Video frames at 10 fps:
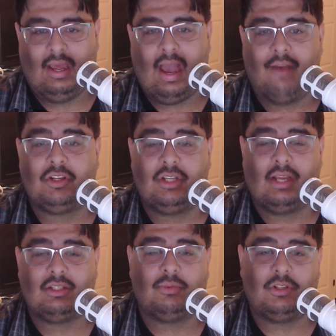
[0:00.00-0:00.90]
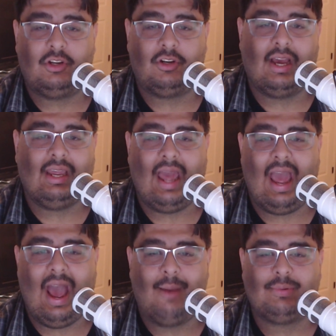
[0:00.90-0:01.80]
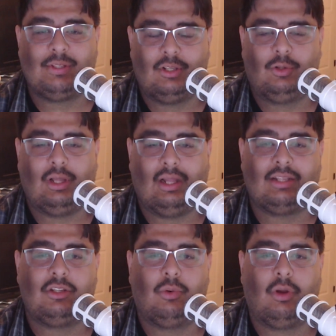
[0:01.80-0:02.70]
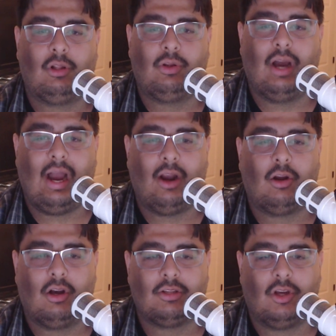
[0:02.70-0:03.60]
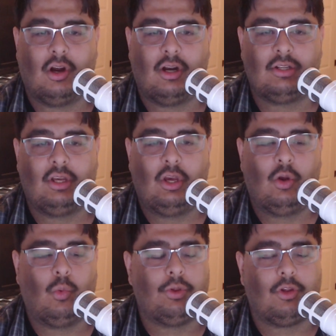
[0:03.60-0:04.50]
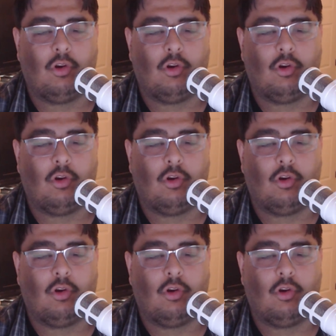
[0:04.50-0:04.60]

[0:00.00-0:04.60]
Having chance cubes in your deck absolutely lets you include higher cost cards with